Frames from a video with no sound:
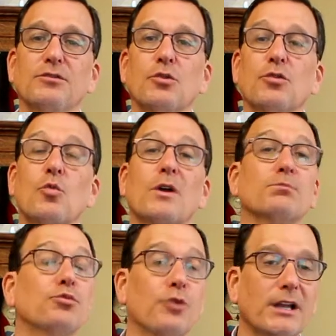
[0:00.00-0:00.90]
If you're the
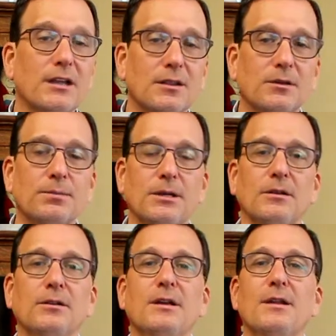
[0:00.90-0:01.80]
one bringing the
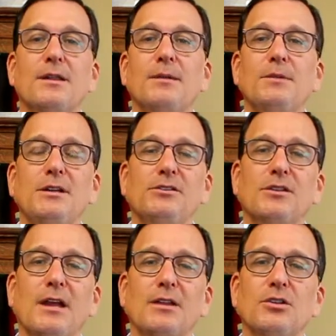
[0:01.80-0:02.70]
appeal, that
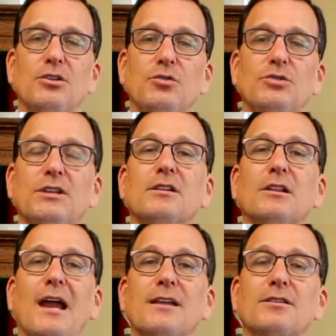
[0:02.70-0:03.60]
means that you
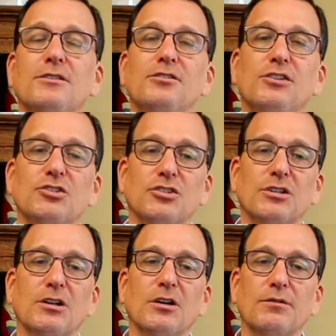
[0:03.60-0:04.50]
didn't like the
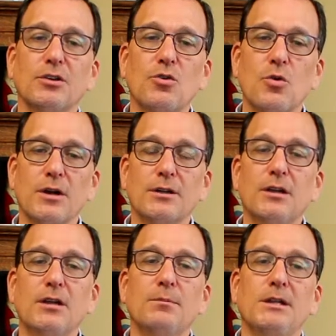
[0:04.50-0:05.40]
decision of the court,
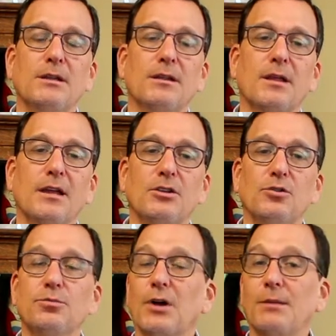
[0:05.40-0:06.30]
meaning that
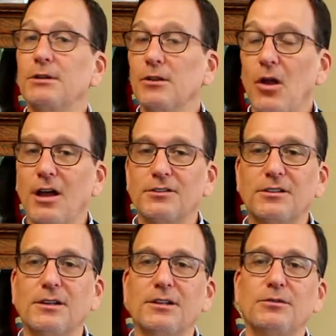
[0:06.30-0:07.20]
you probably
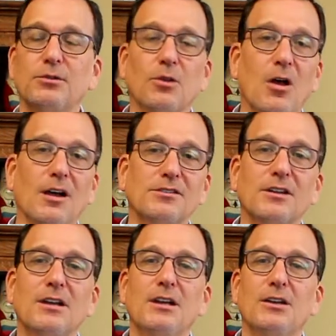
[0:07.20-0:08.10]
lost. And if you
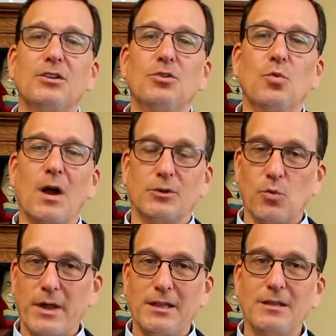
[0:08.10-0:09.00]
lost, you want
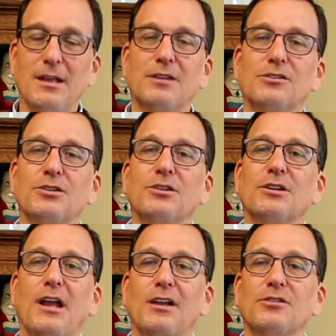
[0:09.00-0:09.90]
to win, and so you're
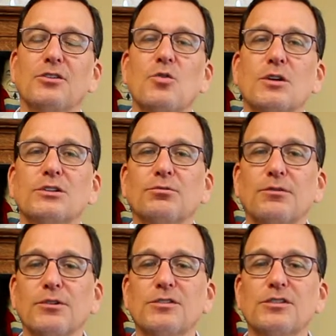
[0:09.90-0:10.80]
going to ask the court to
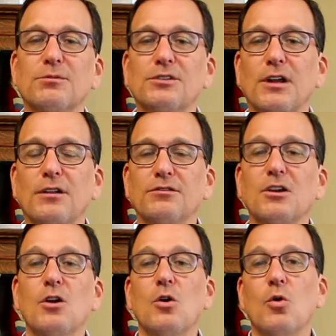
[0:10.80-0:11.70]
reverse themselves,
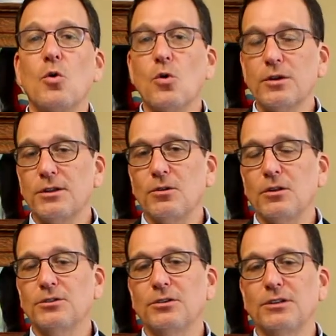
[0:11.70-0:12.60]
or in the
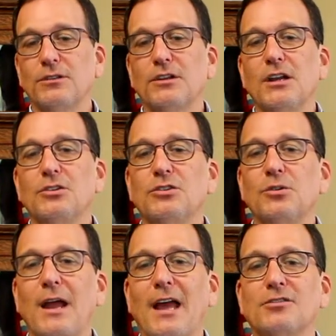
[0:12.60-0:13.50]
alternative,
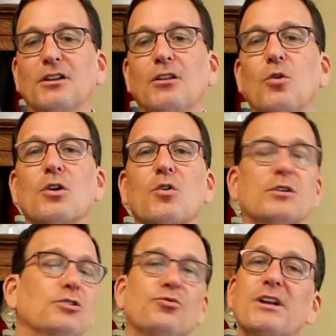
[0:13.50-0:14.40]
to ask the lower
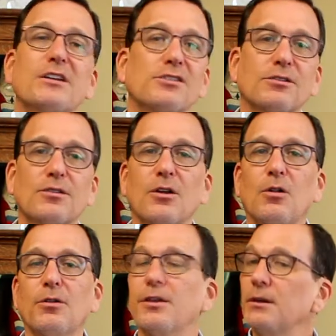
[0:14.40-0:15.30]
court to reconsider the
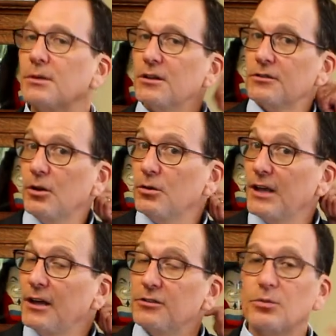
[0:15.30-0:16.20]
whole thing because the whole
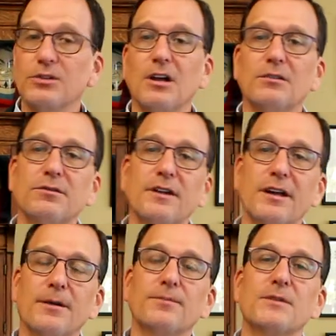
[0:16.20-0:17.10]
case was
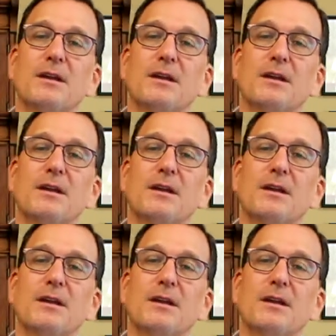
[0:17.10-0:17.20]
unfair.